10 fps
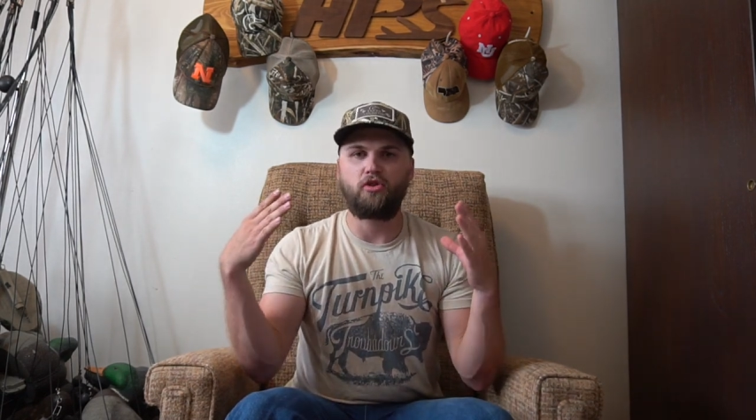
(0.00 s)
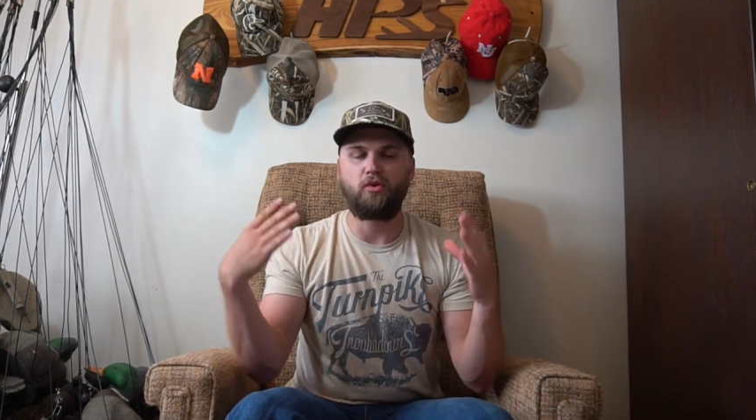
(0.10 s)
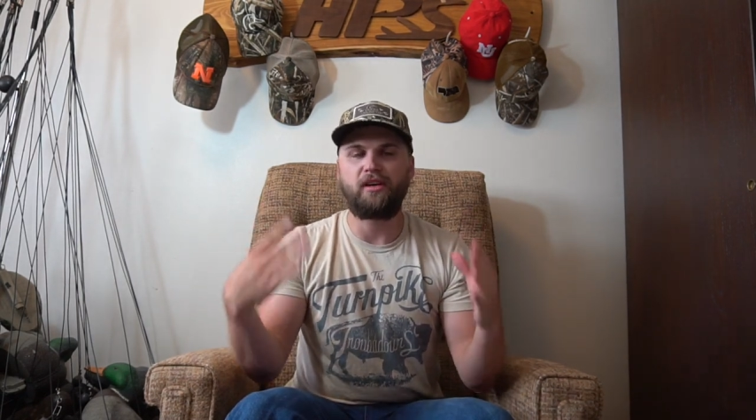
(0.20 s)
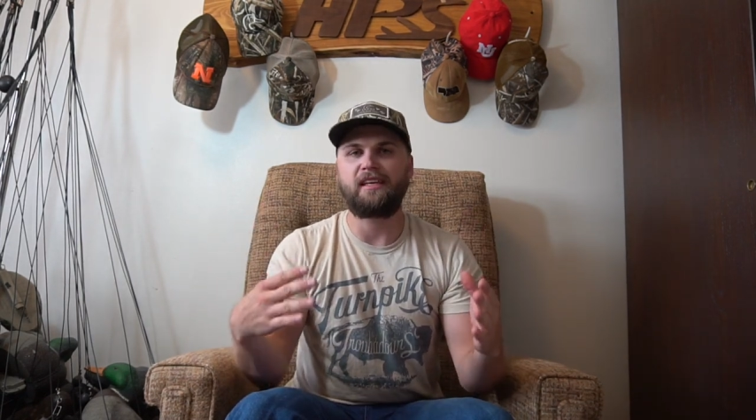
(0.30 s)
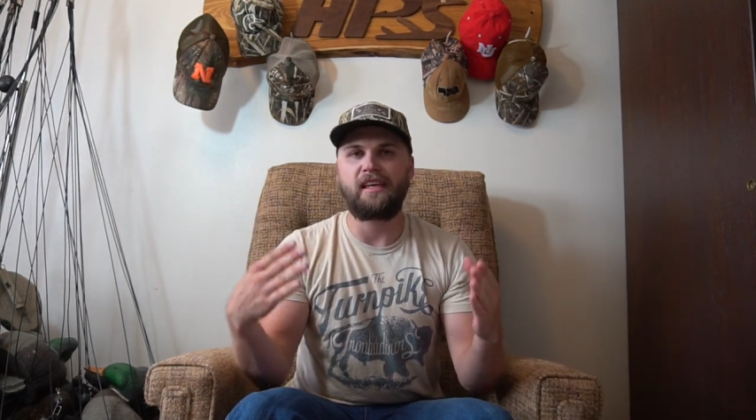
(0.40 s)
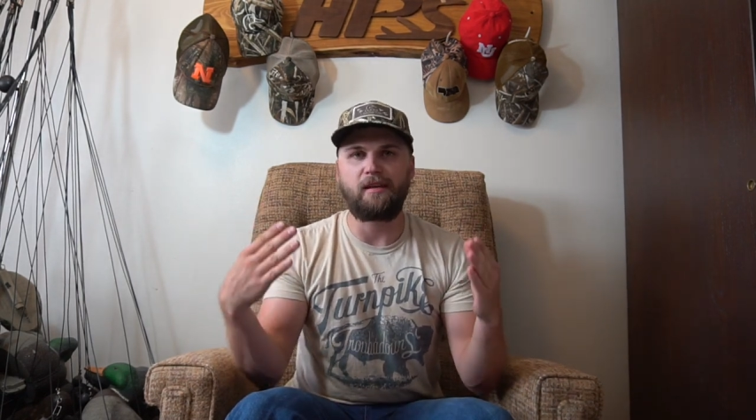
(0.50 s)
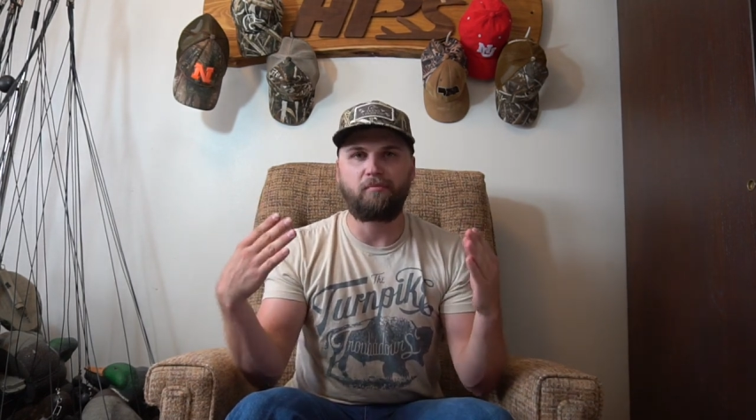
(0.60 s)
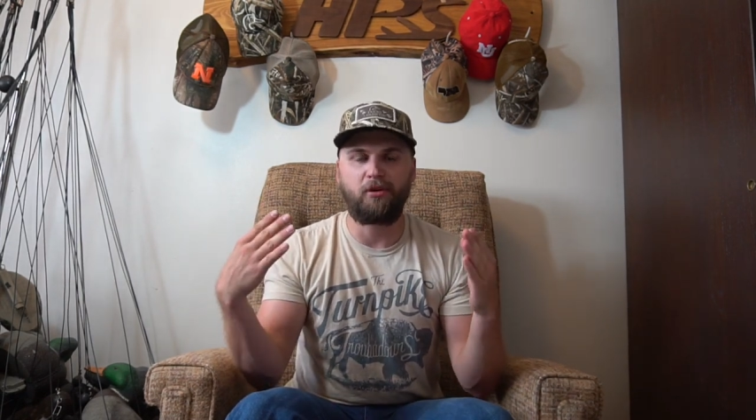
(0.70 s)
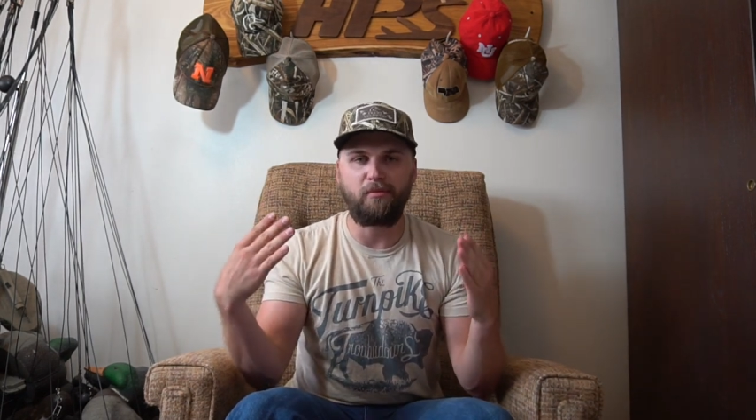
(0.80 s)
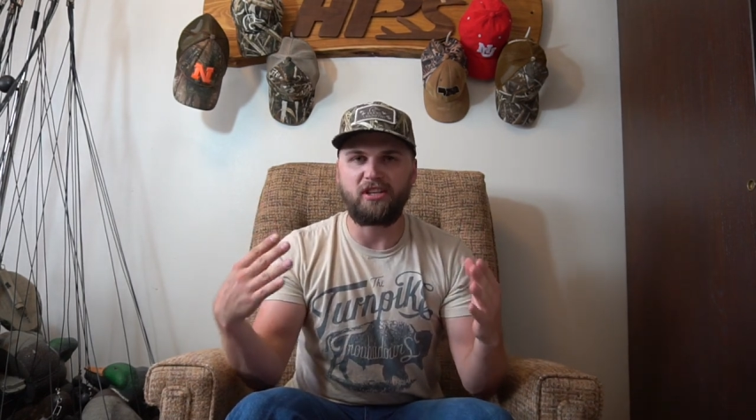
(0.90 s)
doing
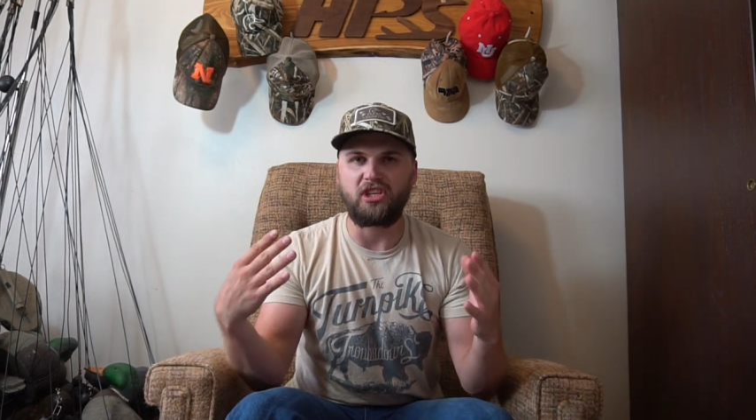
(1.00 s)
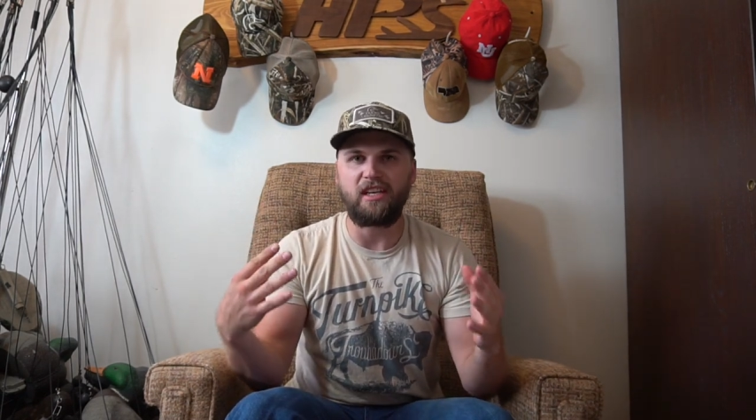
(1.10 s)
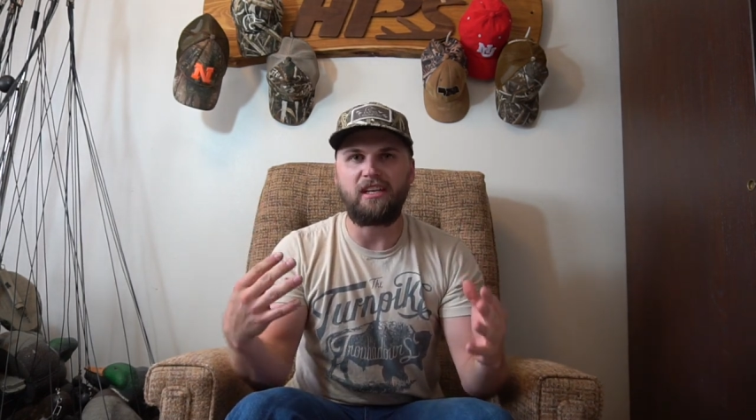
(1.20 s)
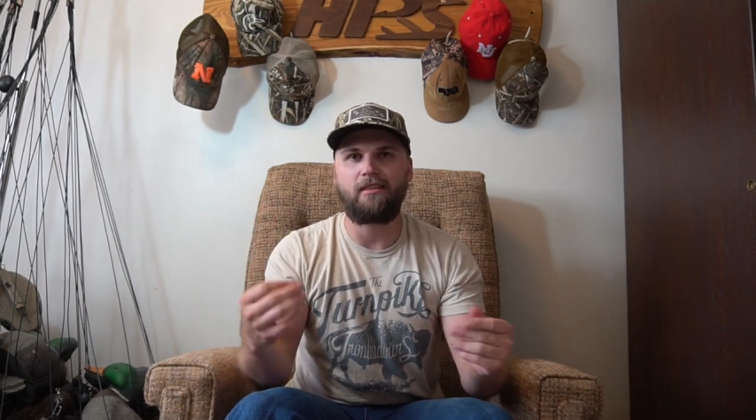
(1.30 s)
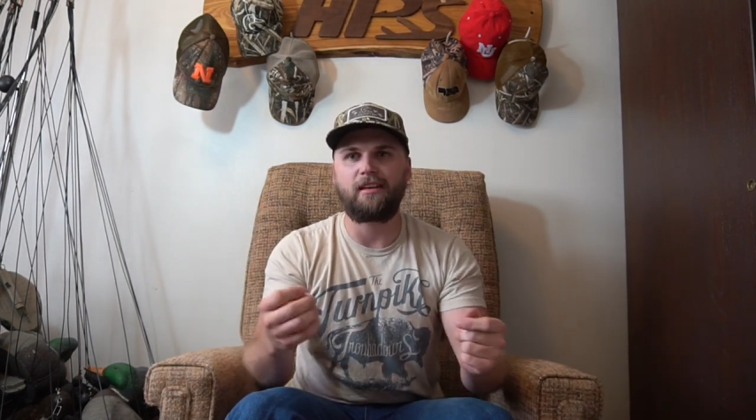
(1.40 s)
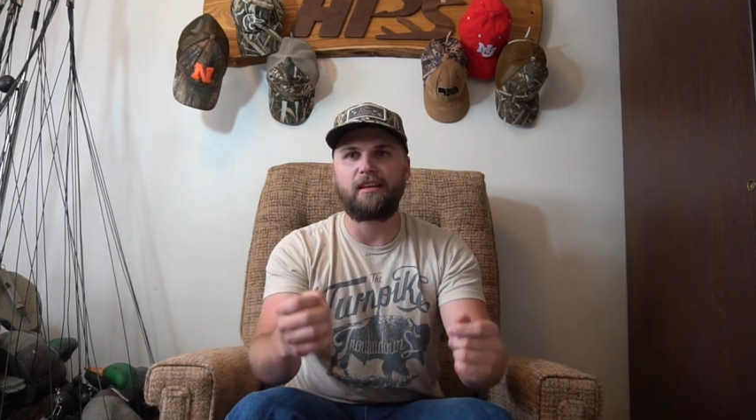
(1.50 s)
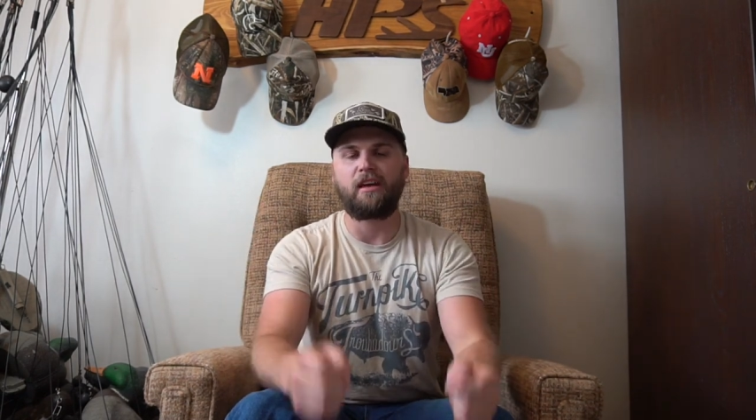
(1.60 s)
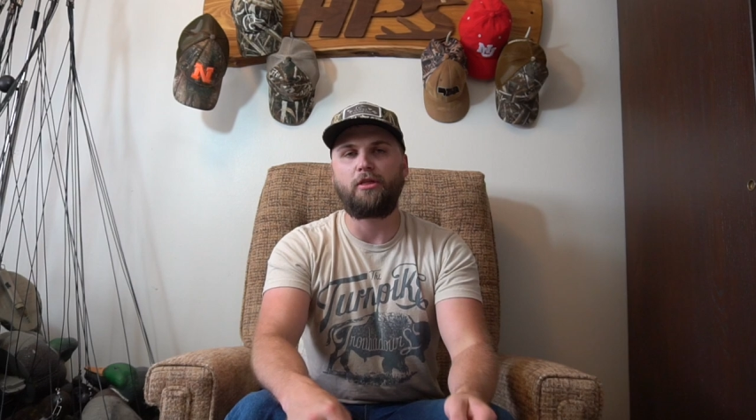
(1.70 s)
pretty much anything,